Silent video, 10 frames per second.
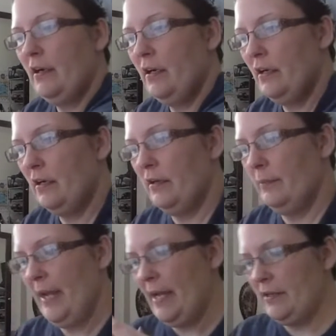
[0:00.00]
And I was
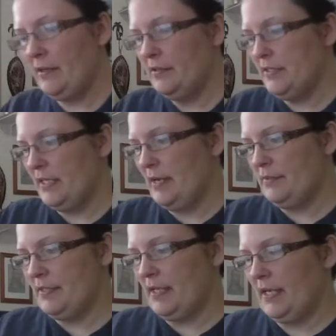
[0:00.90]
looking at her
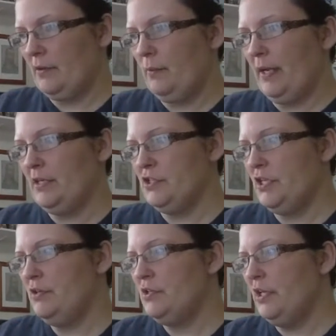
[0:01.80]
patterns and I
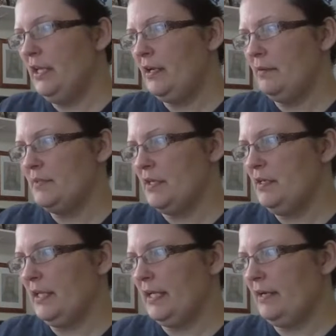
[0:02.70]
was like, wait, she
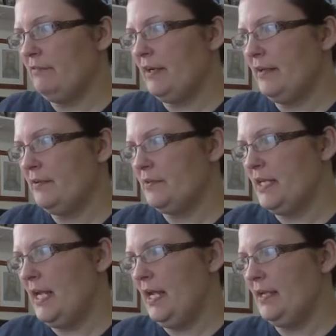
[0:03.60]
usually comes on
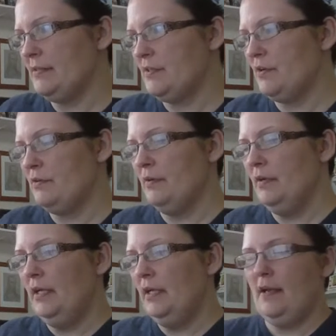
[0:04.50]
like every other
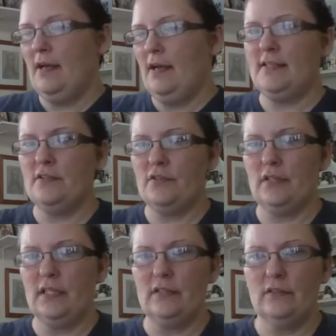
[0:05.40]
day. So
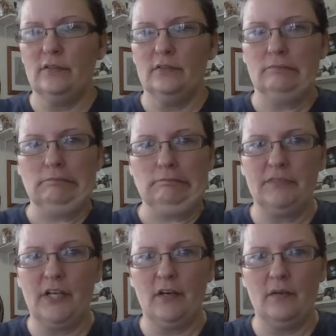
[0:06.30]
I sent her a
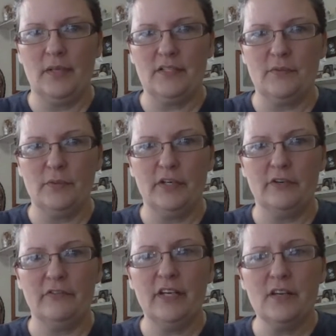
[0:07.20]
little
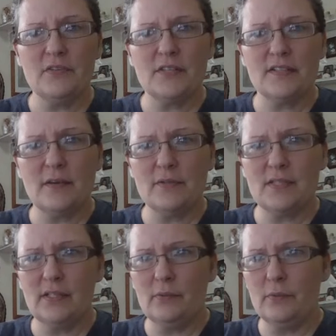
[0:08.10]
comment on one of her
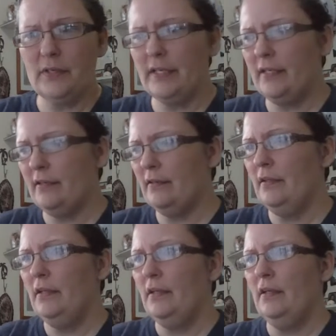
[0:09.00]
videos because I was a little
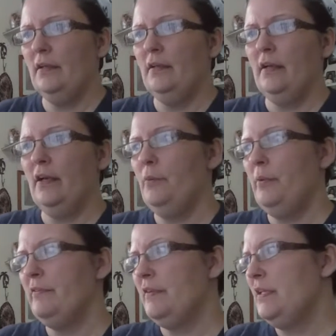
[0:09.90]
worried.
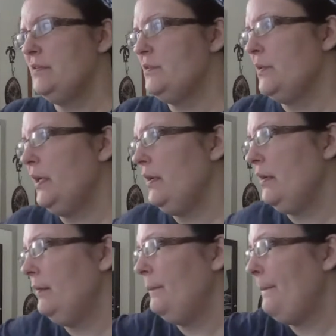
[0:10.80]
I hope everything's
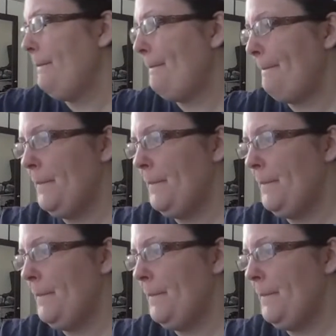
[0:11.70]
okay.